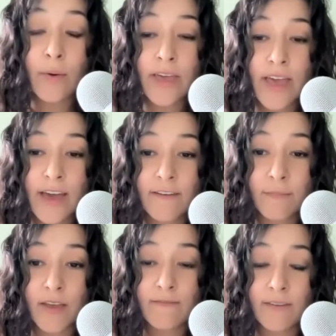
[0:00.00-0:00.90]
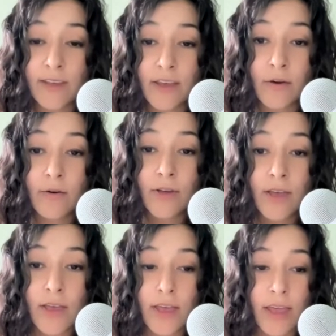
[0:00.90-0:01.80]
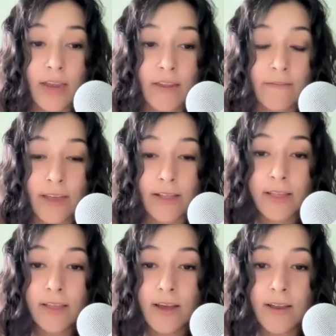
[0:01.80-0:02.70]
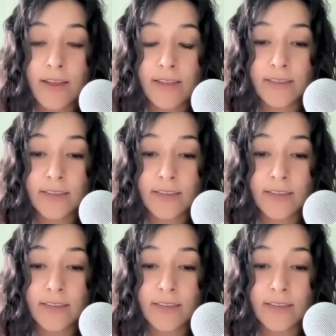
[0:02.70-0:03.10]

I have my video. And if I click on it,